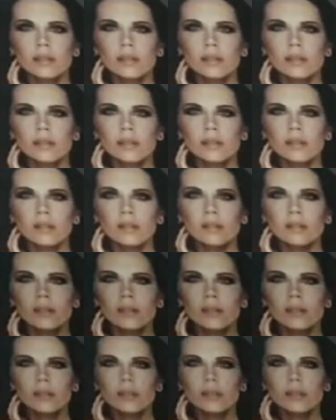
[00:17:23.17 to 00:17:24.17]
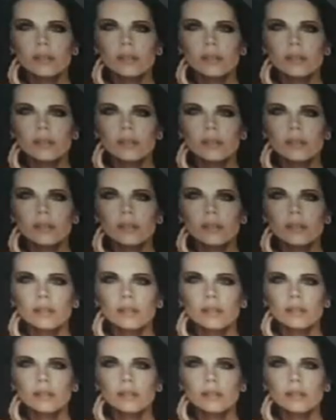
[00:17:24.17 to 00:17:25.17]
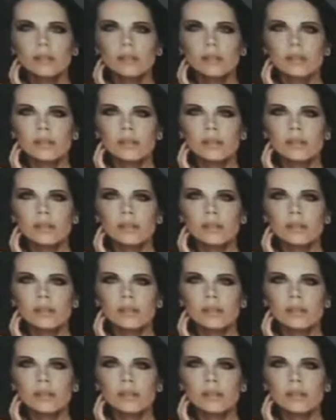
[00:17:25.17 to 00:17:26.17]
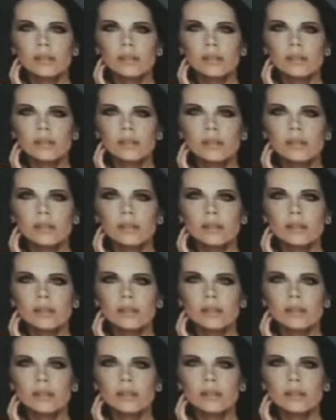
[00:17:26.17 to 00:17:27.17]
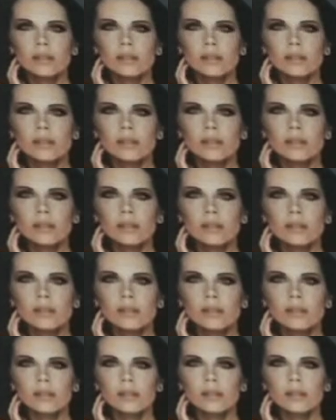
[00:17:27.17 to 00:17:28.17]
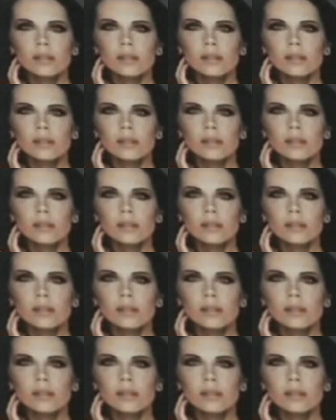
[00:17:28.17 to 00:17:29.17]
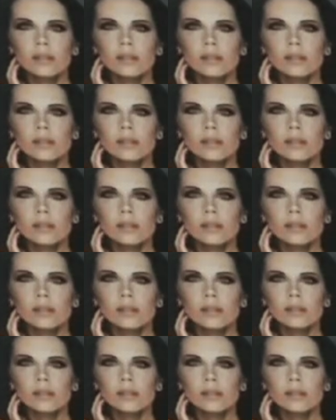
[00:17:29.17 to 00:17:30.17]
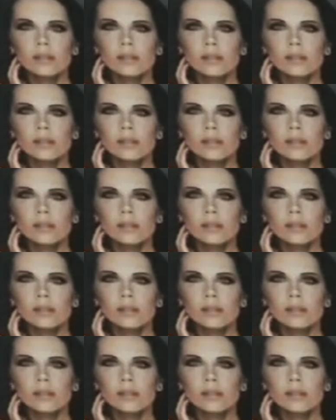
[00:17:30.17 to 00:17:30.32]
(silent)